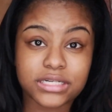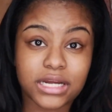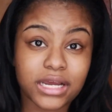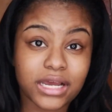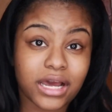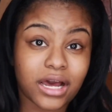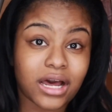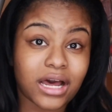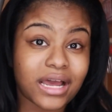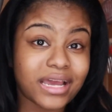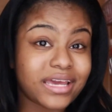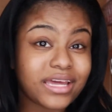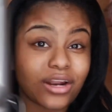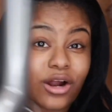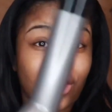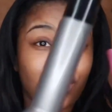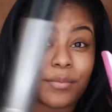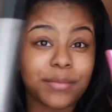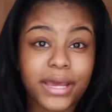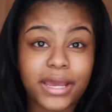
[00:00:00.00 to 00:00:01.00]
I get
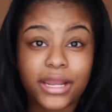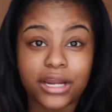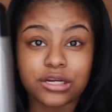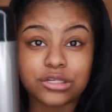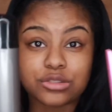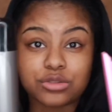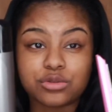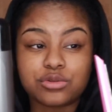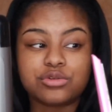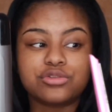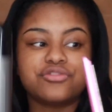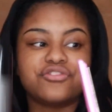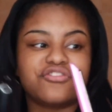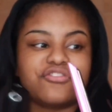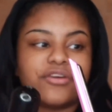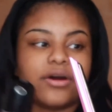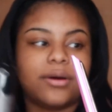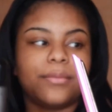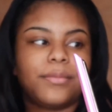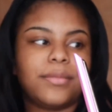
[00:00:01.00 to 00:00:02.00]
all my hair tools
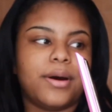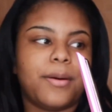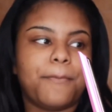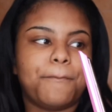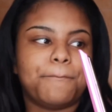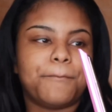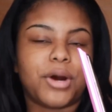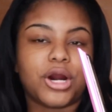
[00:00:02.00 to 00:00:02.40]
from